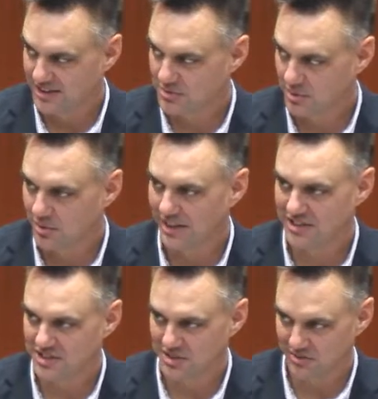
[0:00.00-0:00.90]
is we will
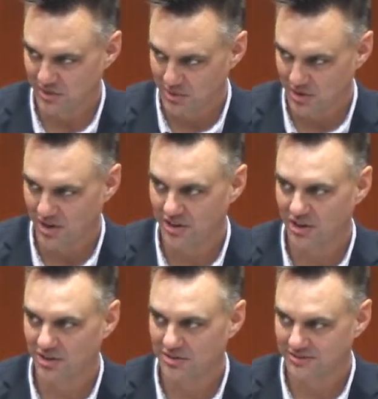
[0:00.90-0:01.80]
actually do the vote on
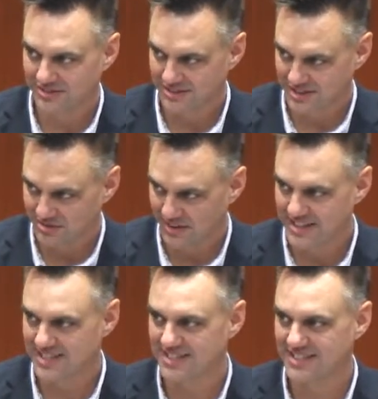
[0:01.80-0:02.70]
our
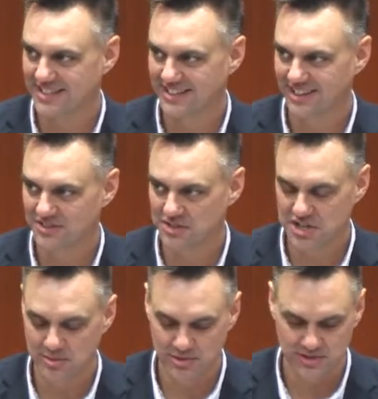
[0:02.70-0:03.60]
devices in council
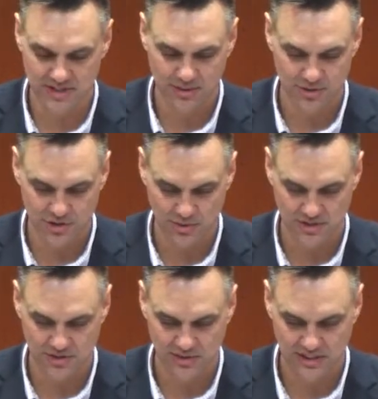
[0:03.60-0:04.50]
chambers that will show on
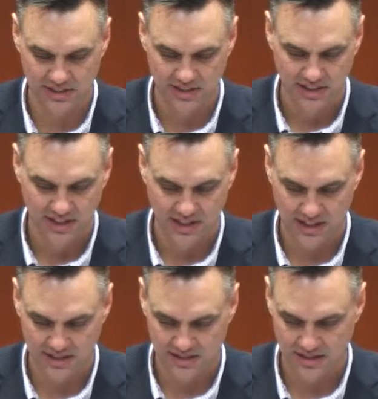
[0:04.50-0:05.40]
screen,
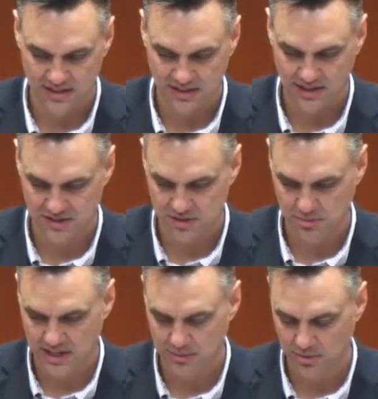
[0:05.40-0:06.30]
and Councillor
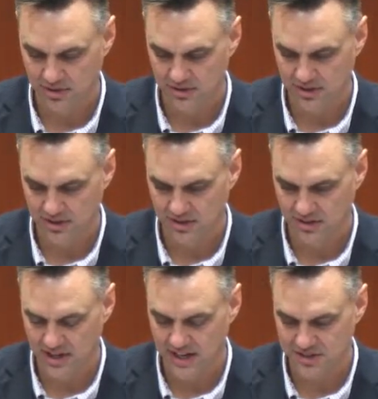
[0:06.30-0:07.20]
Blackburn,
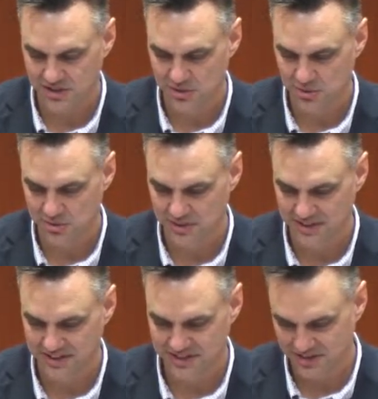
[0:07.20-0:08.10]
I'll ask you
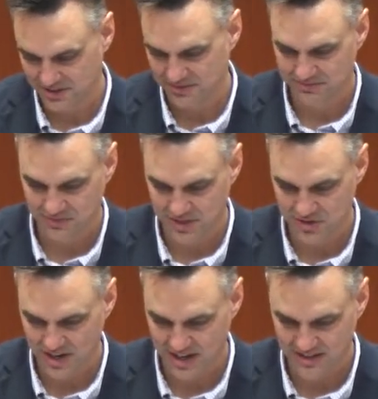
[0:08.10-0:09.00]
to raise
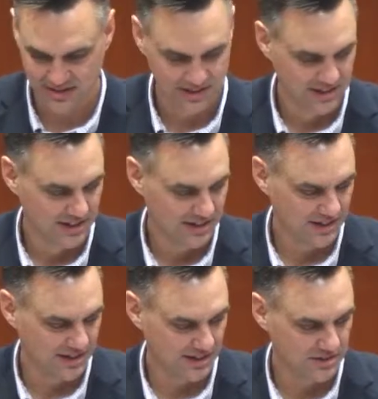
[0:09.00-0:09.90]
your hand.
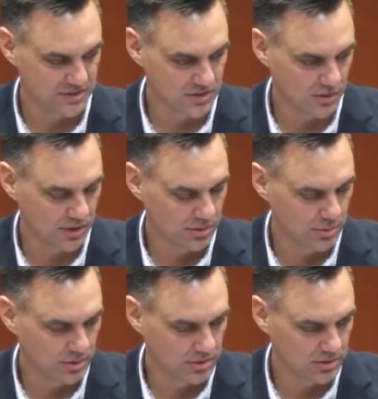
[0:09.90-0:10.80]
So I
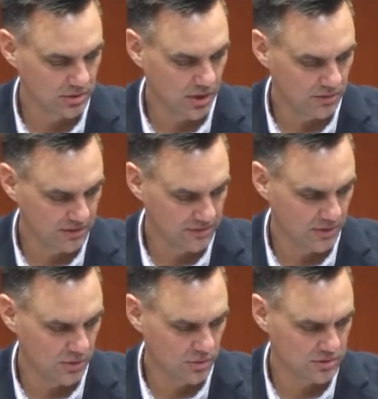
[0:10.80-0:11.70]
will call for the
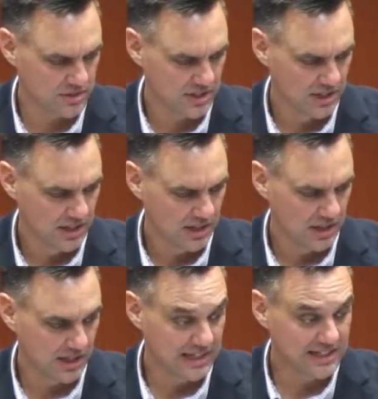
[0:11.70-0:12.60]
vote
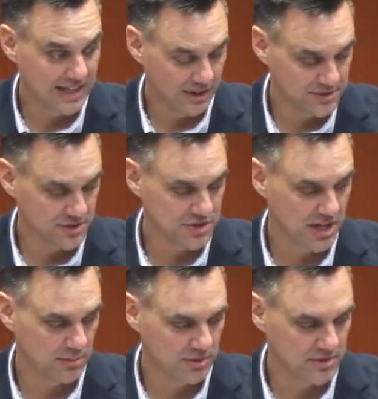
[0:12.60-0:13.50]
in council
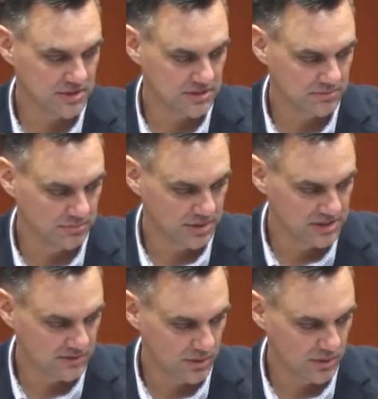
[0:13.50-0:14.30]
chambers. Please